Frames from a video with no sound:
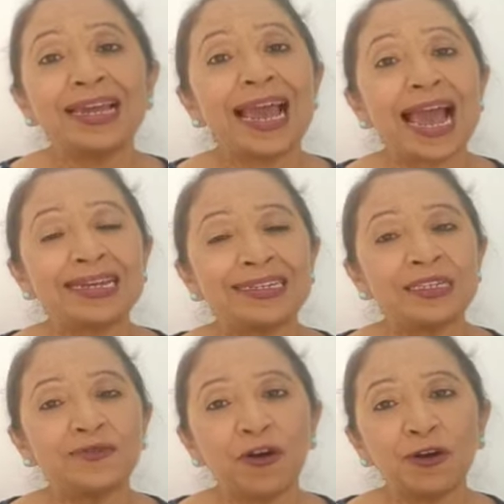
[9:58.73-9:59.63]
and it's
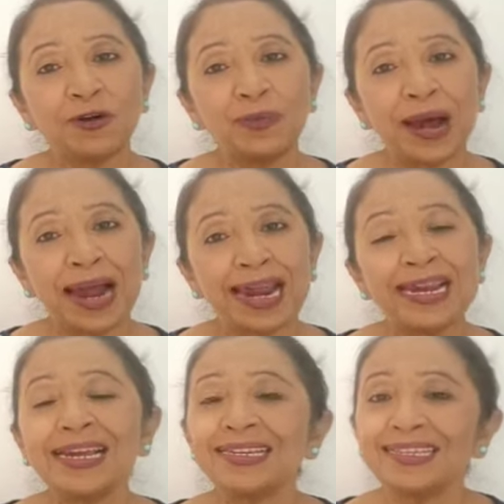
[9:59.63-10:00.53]
followed by
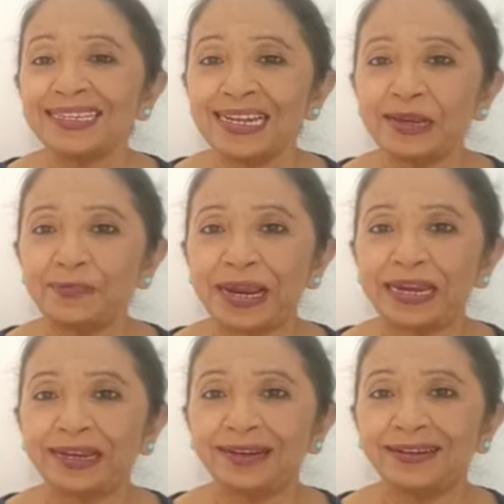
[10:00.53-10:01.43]

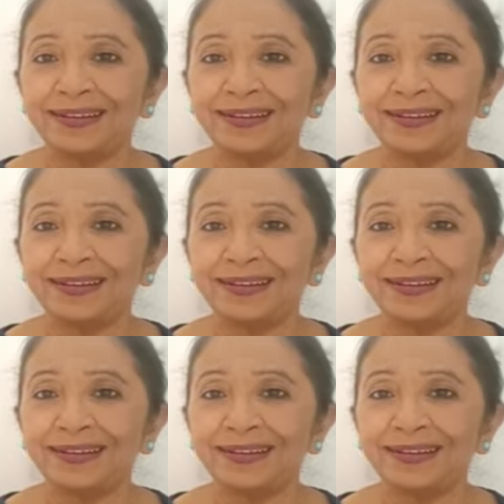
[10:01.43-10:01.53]
sleeping.